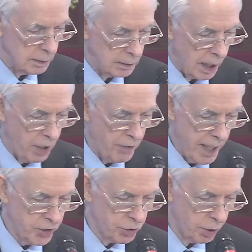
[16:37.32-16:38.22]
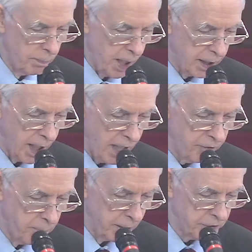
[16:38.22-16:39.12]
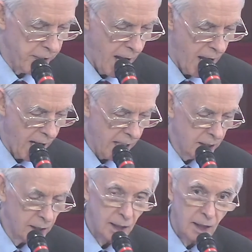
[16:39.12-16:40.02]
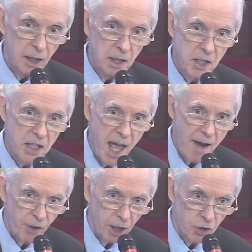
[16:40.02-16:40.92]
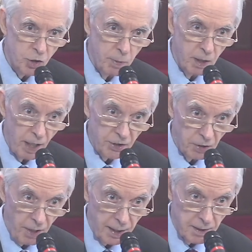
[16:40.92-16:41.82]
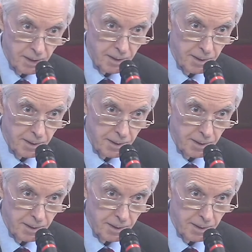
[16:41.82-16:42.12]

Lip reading: our natural blood life must die, never to be resurrected.